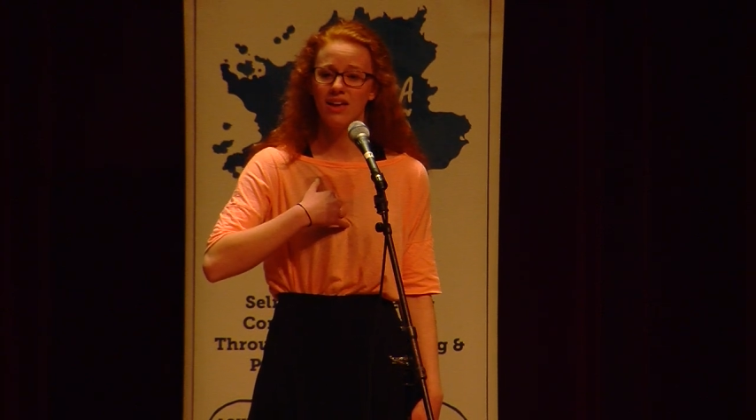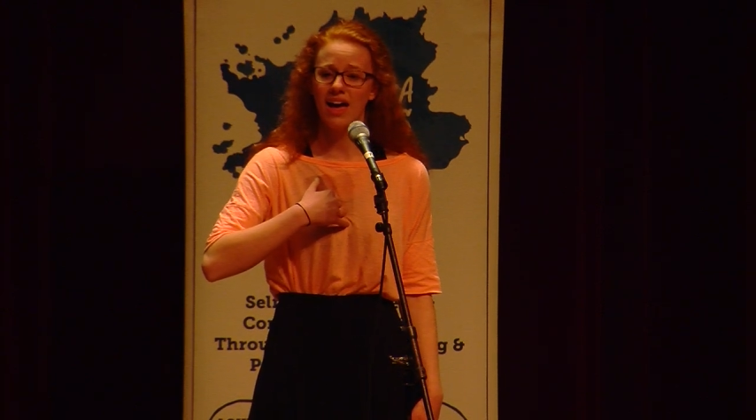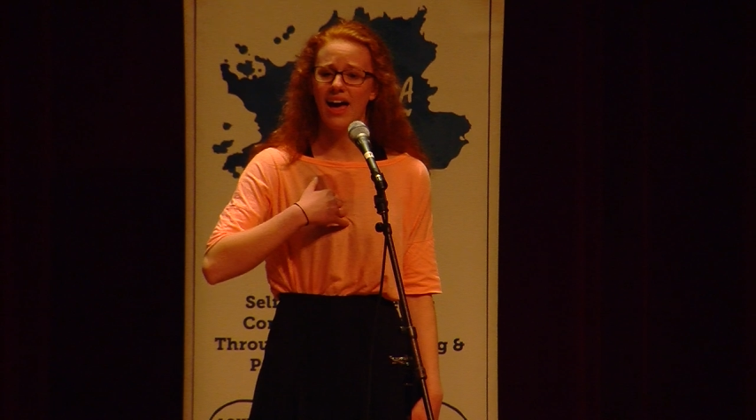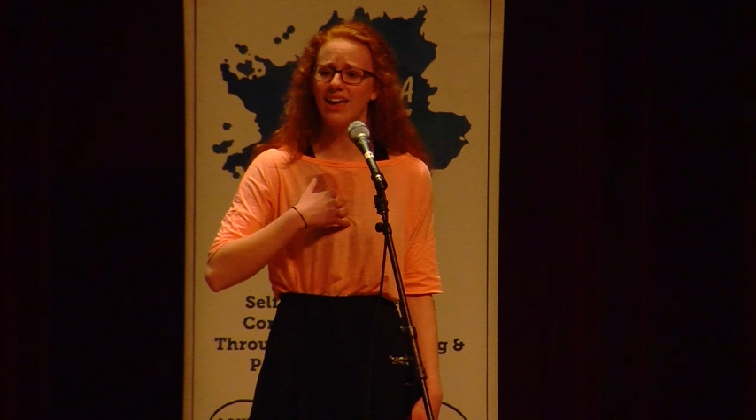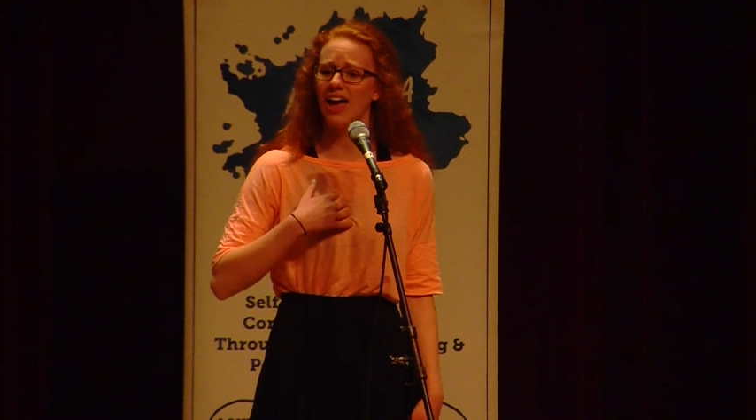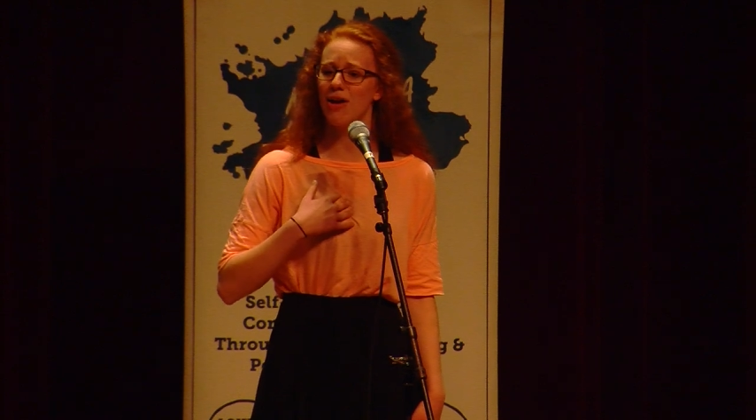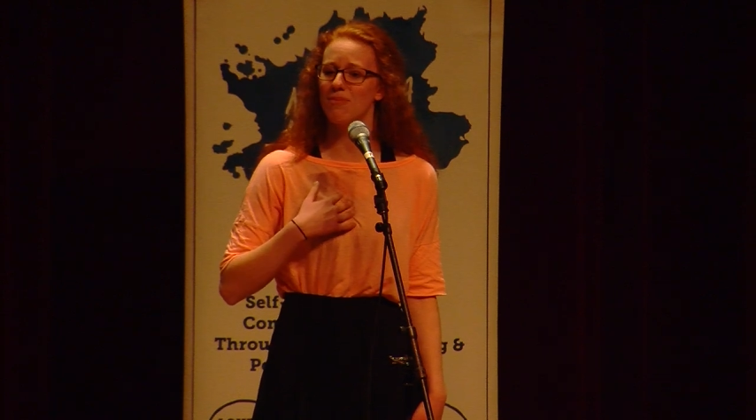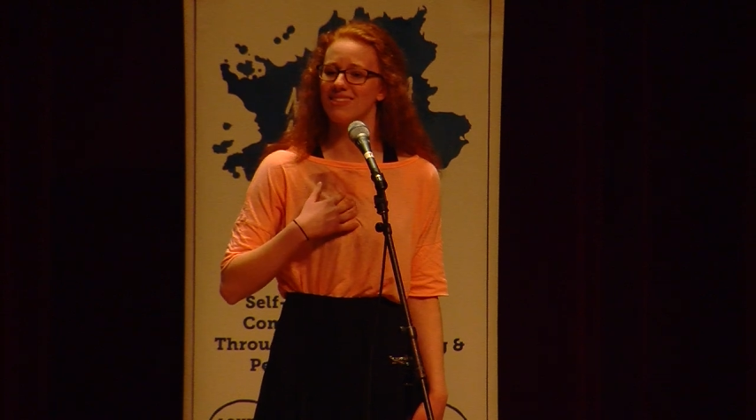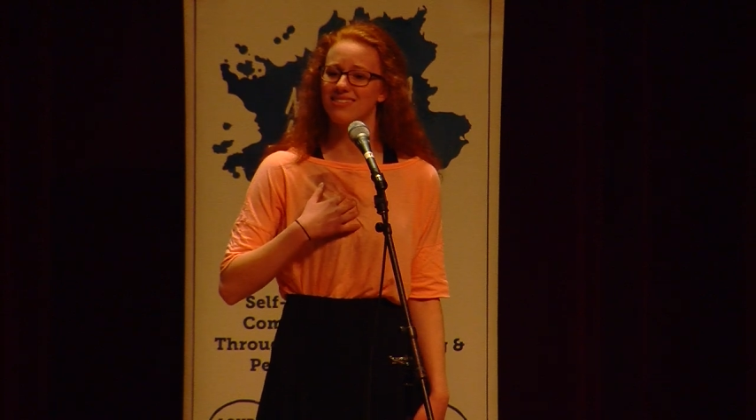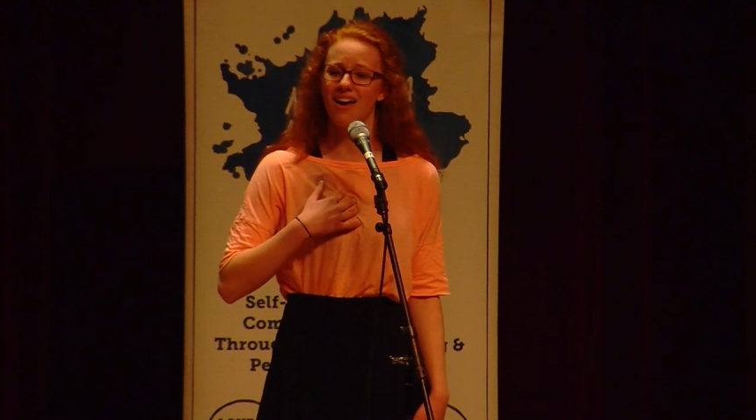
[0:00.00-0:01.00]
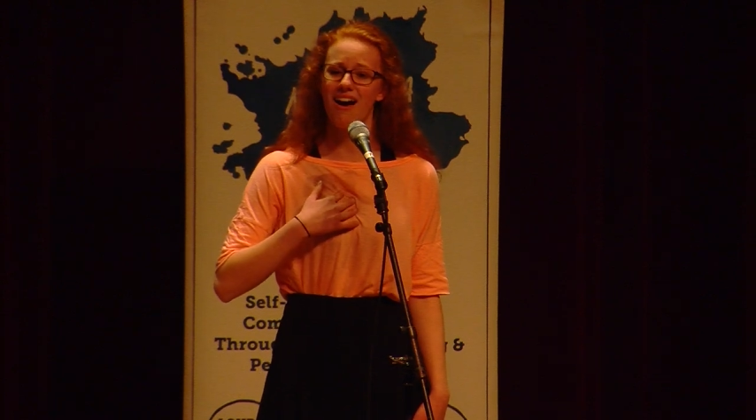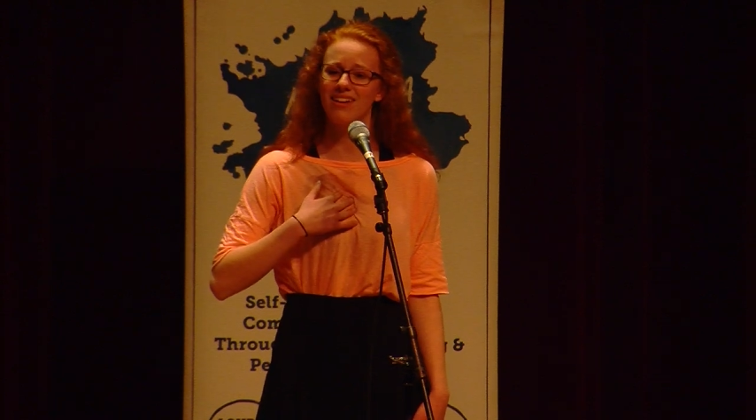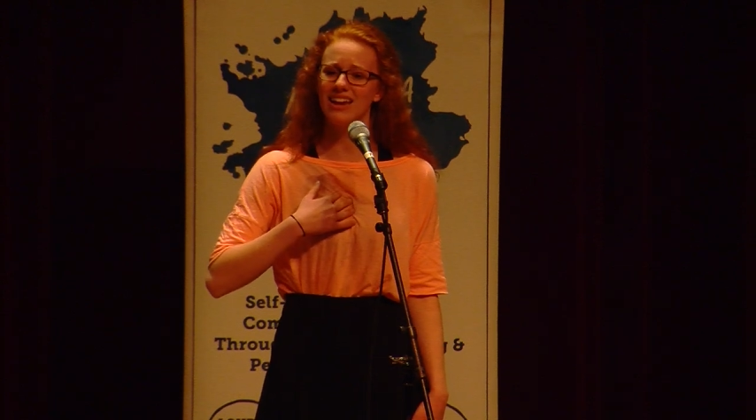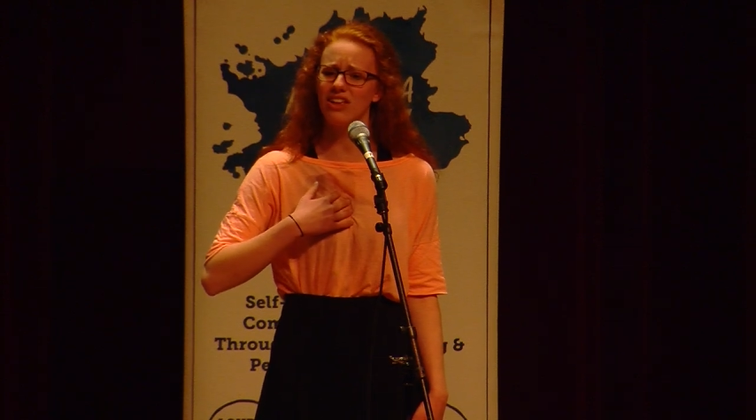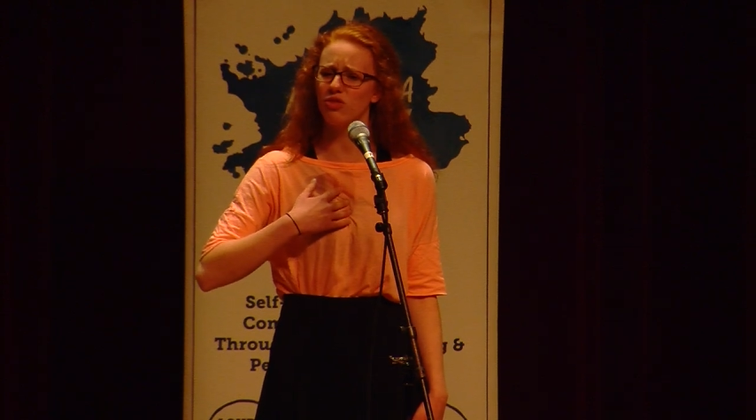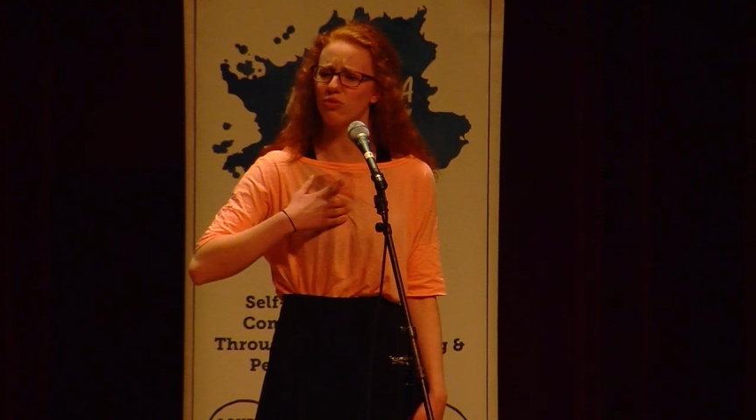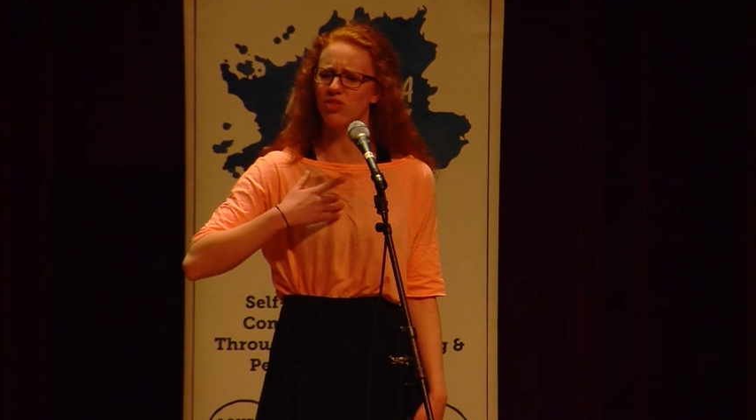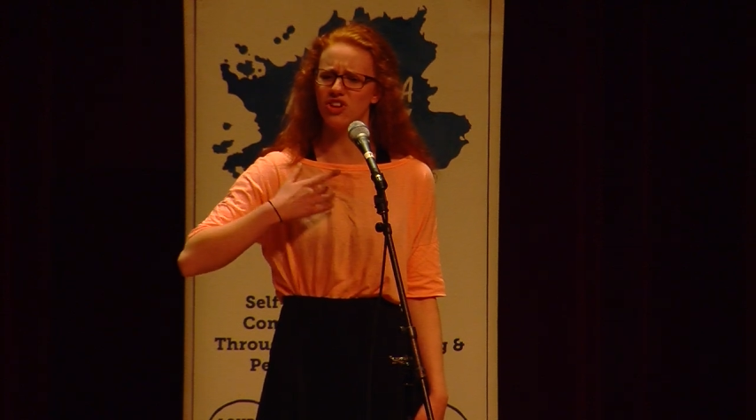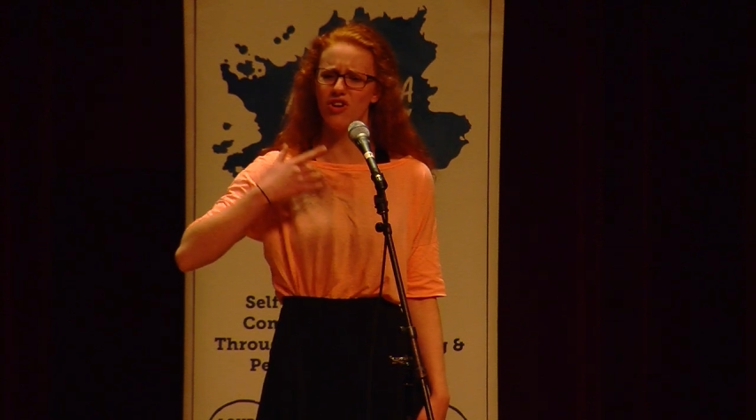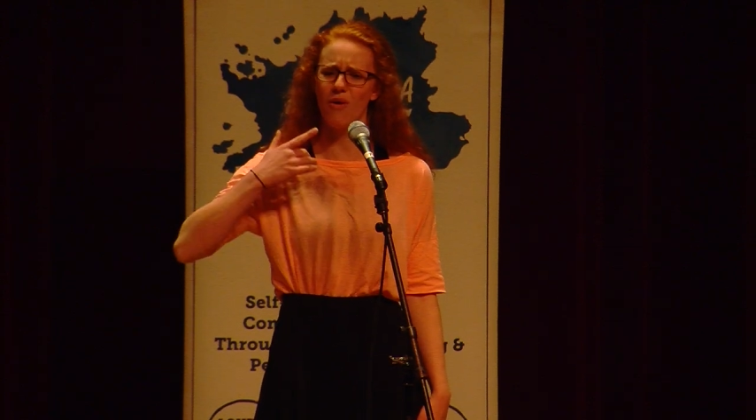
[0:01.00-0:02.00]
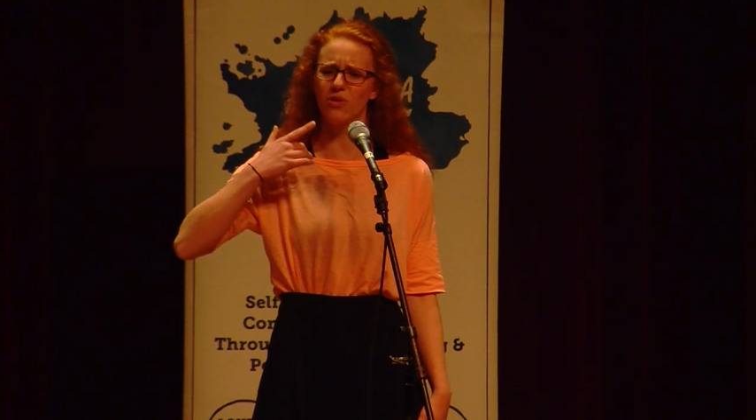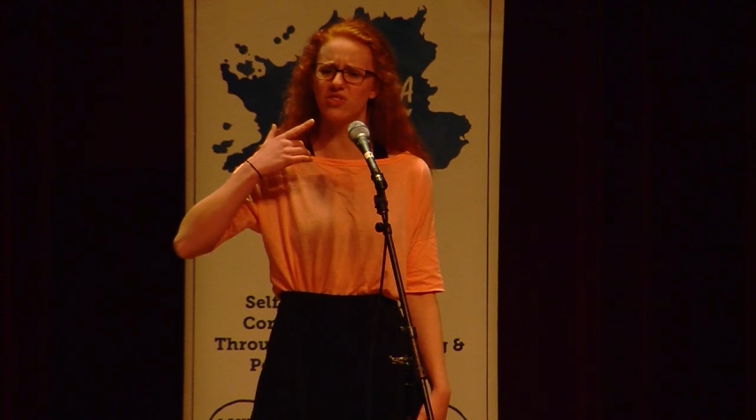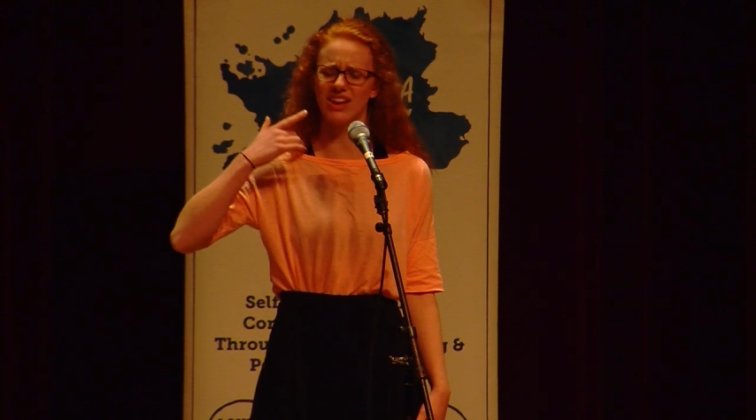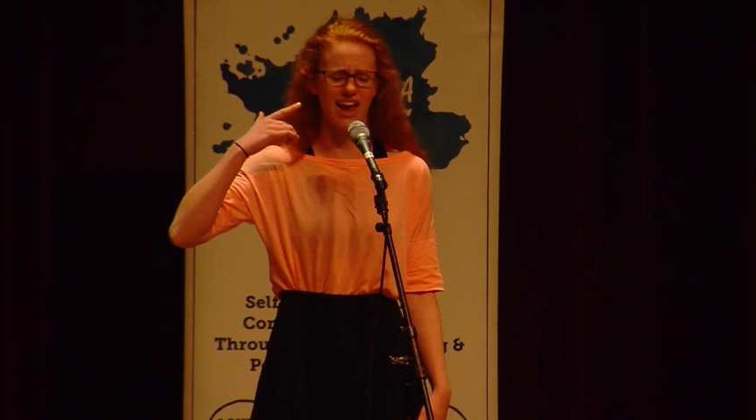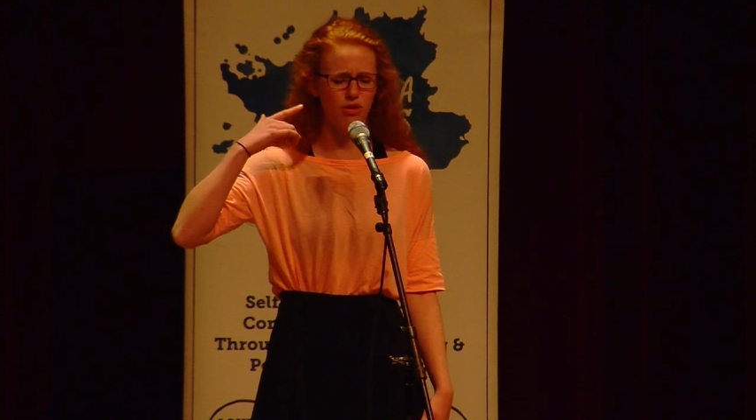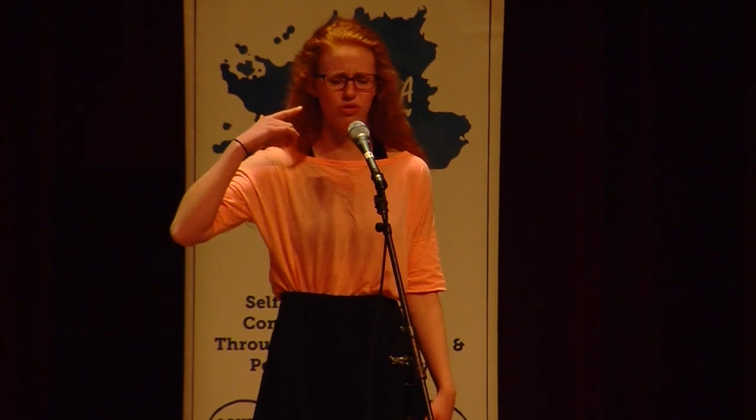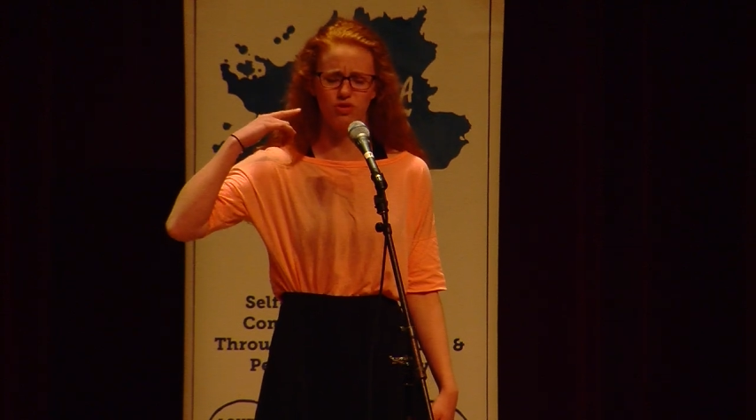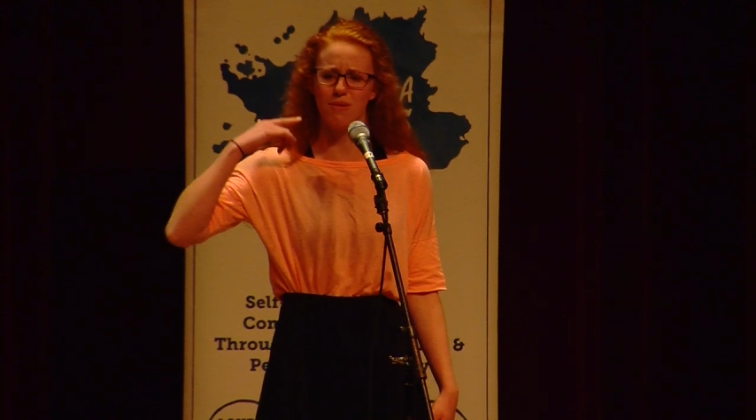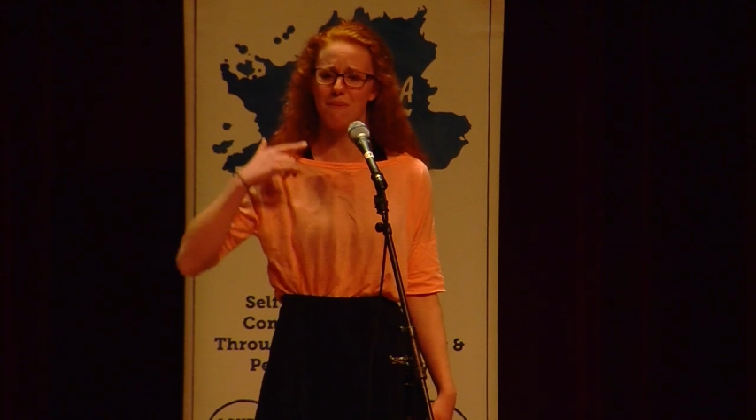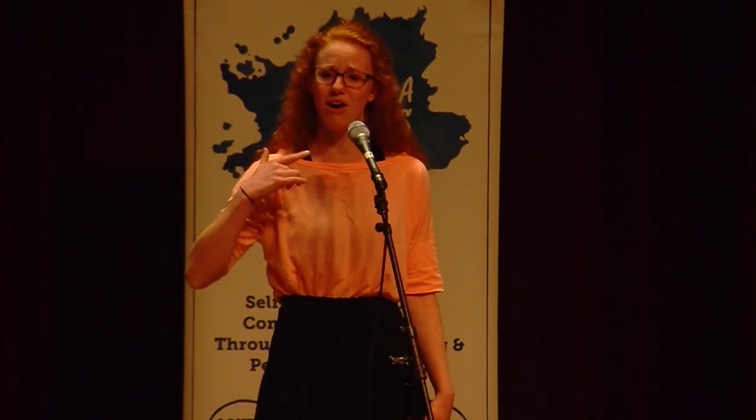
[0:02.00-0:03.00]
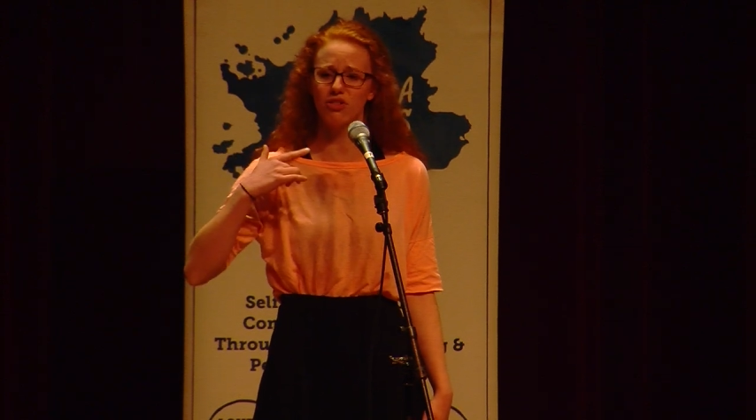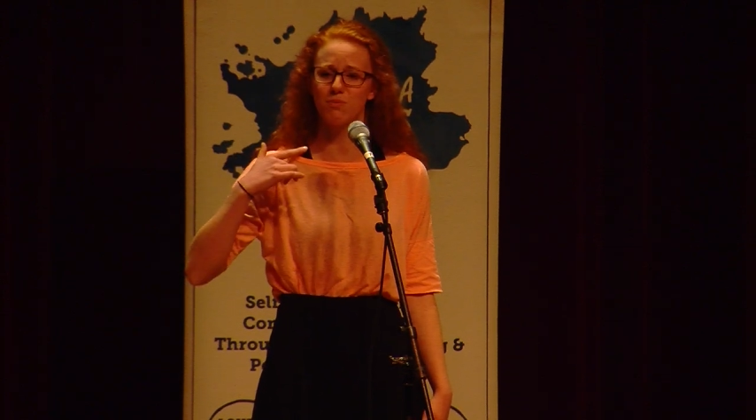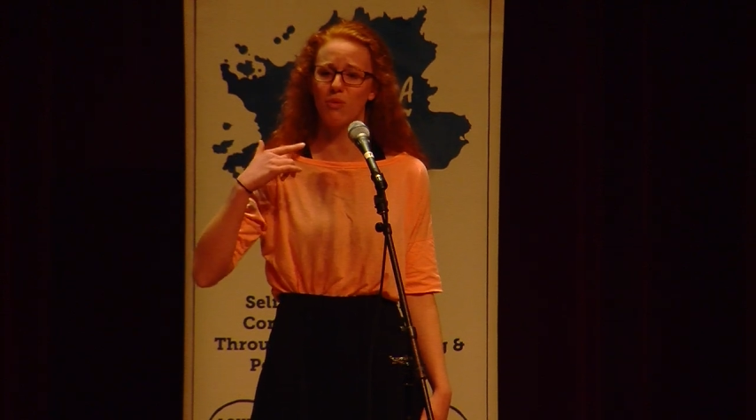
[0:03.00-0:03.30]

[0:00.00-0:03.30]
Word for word: I have been taught in through the nose and out through the mouth,